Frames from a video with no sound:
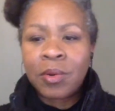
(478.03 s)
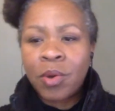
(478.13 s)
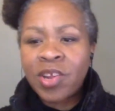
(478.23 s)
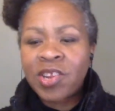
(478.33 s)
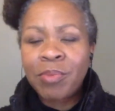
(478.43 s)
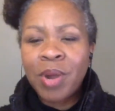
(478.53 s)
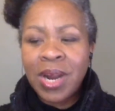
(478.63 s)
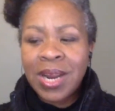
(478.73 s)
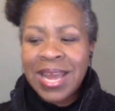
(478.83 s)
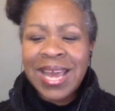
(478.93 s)
Work
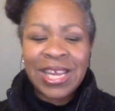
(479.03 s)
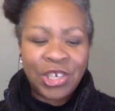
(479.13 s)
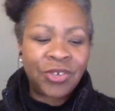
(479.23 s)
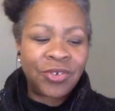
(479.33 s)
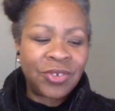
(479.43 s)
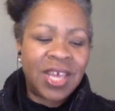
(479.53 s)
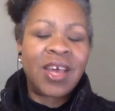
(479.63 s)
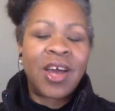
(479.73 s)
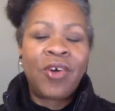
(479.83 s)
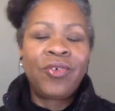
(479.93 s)
smart. And as you
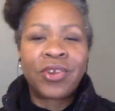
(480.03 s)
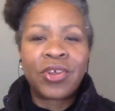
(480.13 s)
get older,